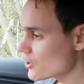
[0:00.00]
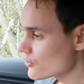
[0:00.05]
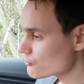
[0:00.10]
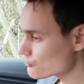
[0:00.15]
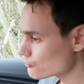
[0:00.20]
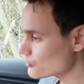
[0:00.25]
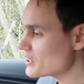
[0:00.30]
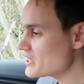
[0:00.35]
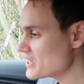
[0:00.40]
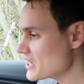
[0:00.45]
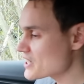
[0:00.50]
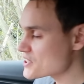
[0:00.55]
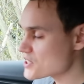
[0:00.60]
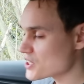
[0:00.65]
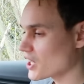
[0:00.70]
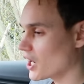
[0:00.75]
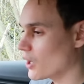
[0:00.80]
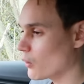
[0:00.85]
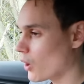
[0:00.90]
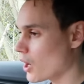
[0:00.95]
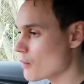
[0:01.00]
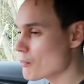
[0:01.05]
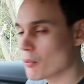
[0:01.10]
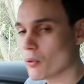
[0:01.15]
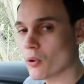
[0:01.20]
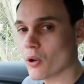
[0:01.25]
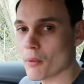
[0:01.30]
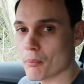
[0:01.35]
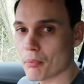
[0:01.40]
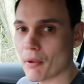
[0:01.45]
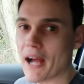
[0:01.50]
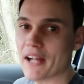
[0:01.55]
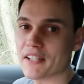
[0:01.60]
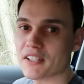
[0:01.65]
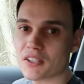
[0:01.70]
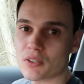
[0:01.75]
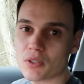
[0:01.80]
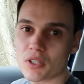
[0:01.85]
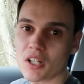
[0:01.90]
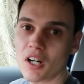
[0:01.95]
3 years ago, I bought a
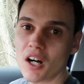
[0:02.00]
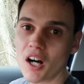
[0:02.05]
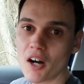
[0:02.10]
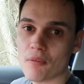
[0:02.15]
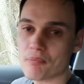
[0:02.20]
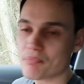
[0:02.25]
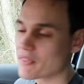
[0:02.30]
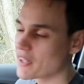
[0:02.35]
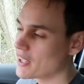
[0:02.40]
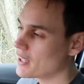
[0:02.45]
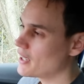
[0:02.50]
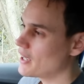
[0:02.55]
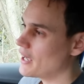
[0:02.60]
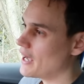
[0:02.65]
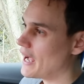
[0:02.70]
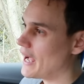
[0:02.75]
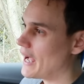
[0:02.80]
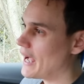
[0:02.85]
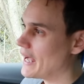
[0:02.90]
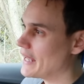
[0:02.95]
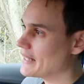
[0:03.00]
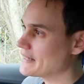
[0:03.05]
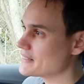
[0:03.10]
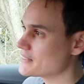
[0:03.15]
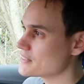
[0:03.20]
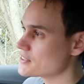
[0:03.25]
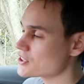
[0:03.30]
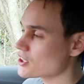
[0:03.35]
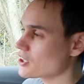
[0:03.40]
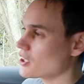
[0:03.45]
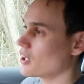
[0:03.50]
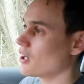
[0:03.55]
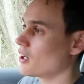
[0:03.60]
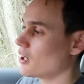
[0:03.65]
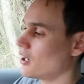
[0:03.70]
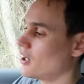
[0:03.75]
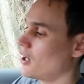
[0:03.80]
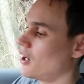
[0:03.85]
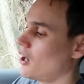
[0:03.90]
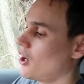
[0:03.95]
brand new car, and
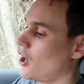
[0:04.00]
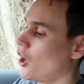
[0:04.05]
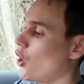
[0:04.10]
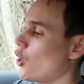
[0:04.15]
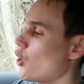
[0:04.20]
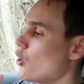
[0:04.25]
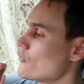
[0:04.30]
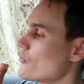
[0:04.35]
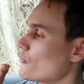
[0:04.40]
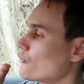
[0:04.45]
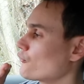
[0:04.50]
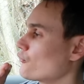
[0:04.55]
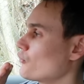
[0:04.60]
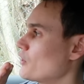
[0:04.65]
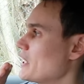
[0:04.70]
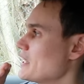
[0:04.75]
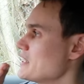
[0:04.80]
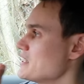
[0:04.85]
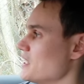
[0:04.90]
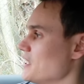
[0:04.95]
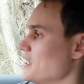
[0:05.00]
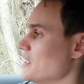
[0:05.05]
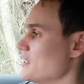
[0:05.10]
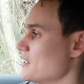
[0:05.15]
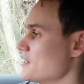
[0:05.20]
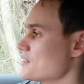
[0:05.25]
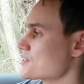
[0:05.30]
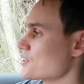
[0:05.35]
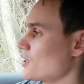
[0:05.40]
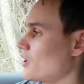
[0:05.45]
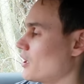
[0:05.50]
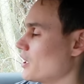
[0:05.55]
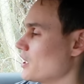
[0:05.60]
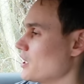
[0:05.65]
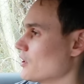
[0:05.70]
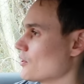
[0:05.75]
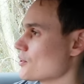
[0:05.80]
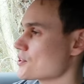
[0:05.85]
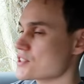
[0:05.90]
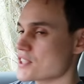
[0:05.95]
over 3 years, I
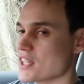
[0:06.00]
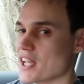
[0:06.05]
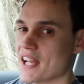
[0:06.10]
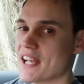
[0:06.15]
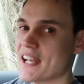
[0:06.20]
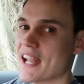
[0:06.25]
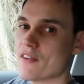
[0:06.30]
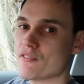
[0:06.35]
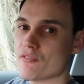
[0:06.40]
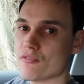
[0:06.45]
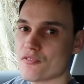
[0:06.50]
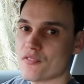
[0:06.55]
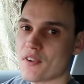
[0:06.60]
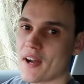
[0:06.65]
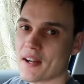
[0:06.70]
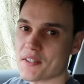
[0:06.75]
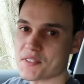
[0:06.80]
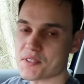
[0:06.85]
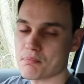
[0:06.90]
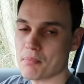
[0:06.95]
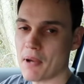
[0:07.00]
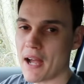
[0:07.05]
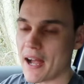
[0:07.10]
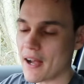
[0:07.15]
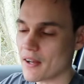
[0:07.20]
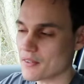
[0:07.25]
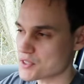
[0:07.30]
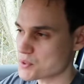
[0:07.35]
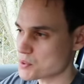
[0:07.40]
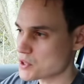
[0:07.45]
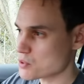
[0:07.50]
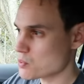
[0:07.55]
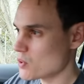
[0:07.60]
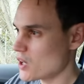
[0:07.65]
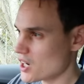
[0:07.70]
lost £11,000, which